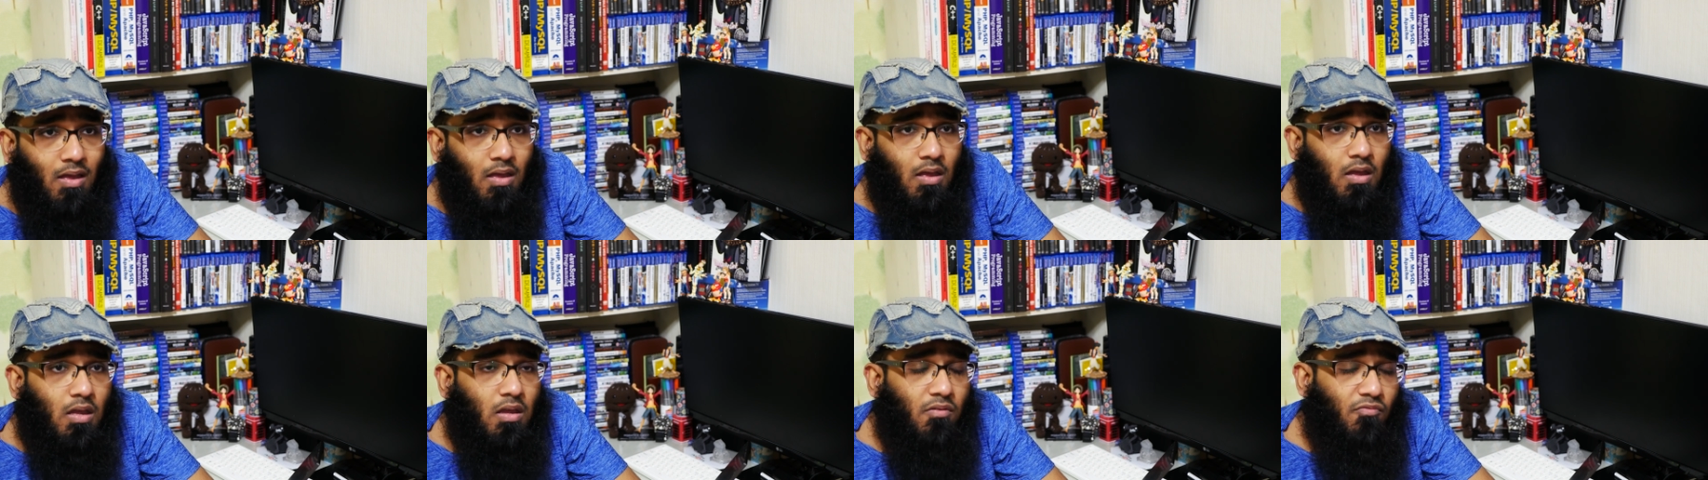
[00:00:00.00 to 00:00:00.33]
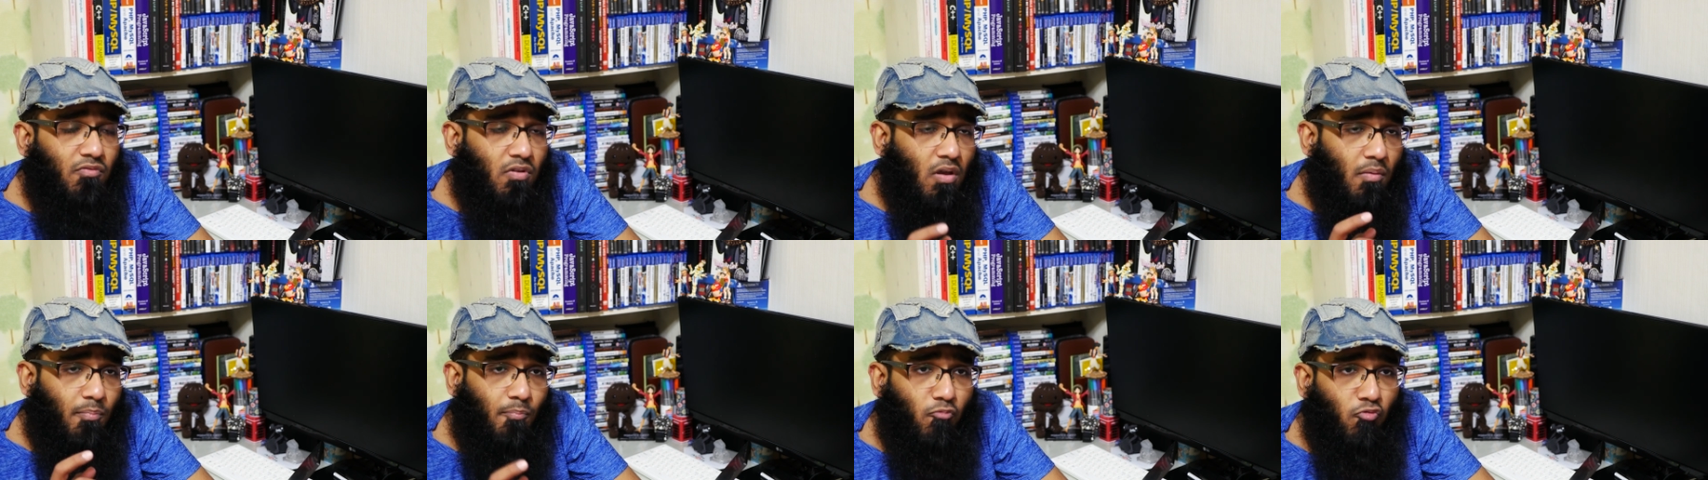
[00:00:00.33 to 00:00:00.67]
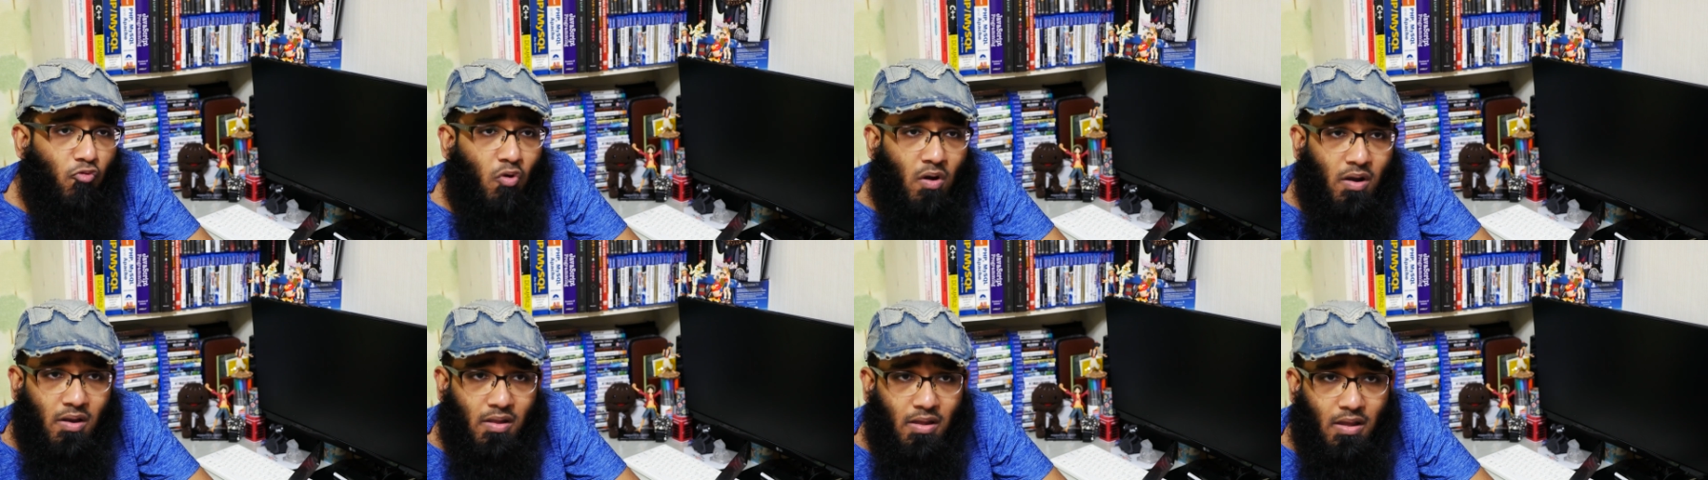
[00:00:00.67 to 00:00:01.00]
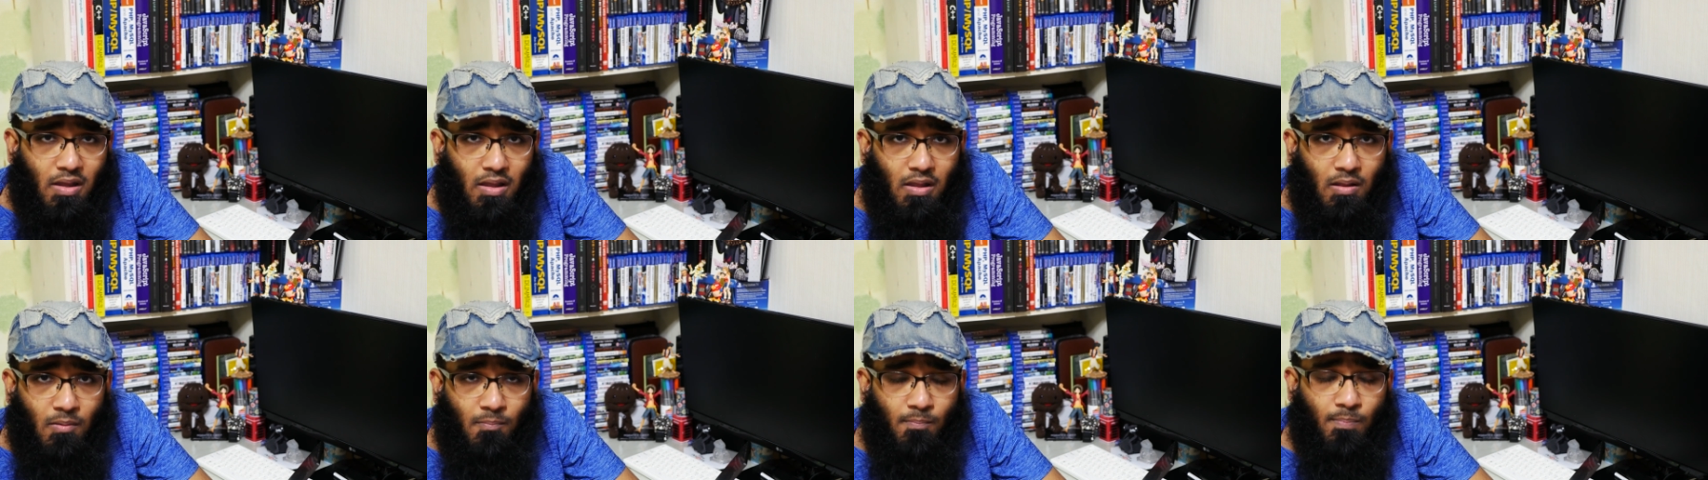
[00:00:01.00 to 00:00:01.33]
if you're
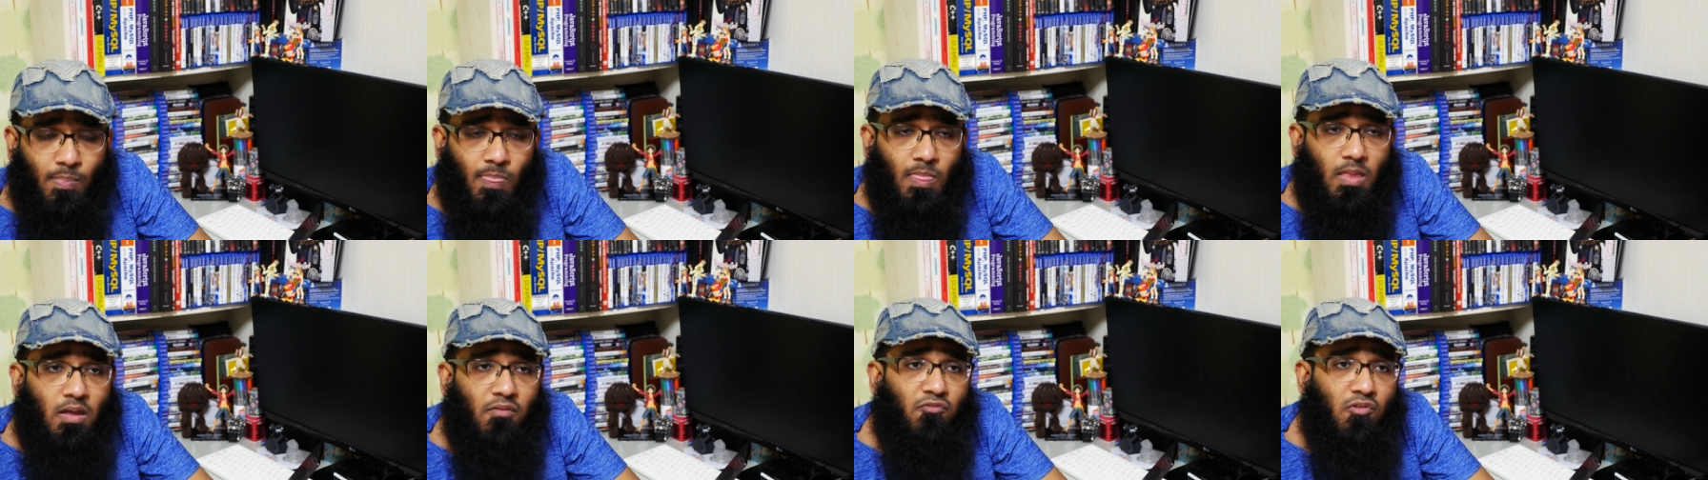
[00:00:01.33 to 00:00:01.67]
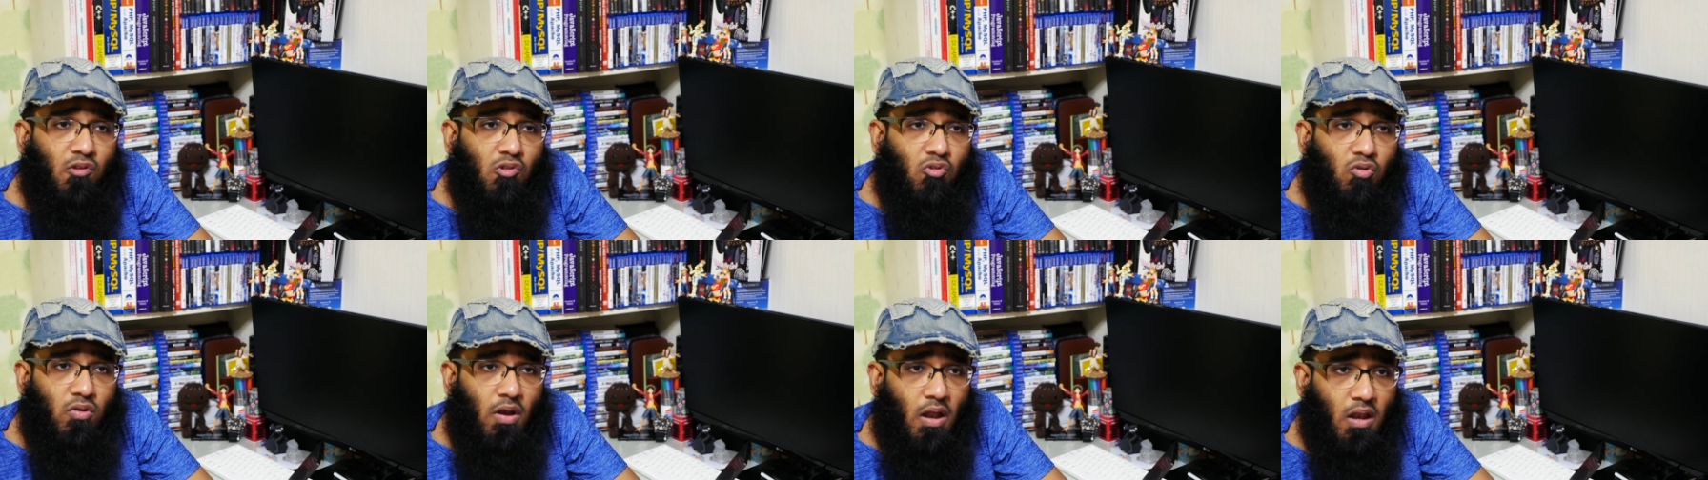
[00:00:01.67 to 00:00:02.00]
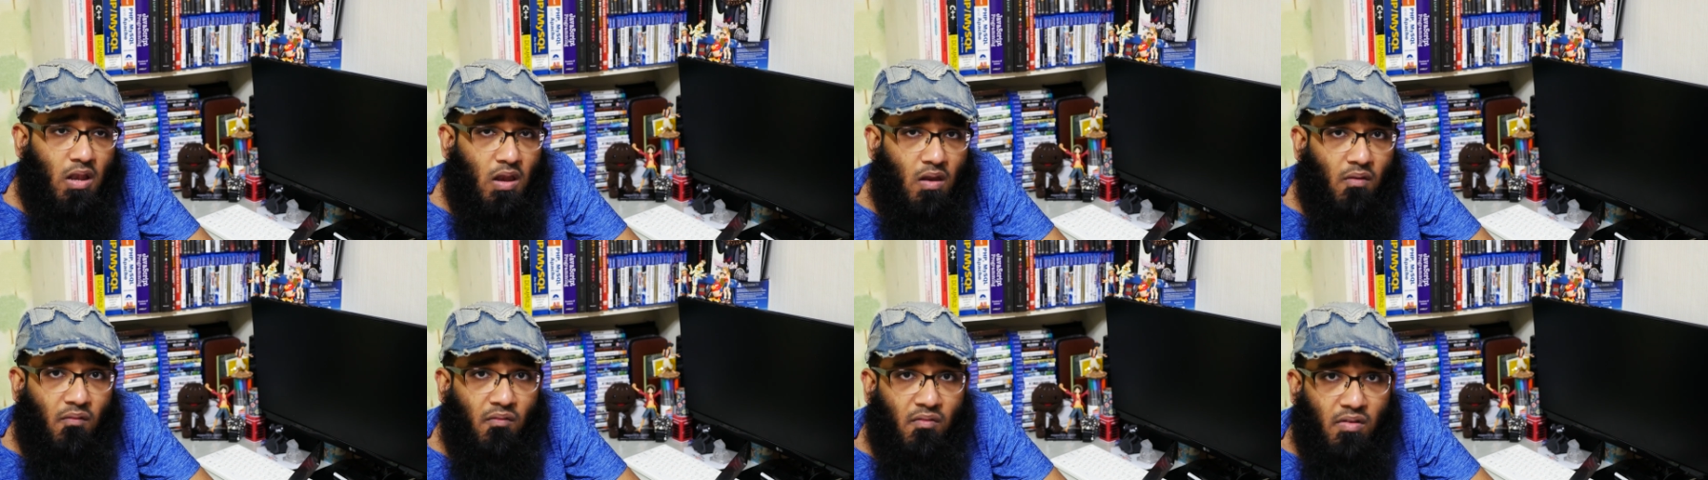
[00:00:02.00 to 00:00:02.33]
working if you do not have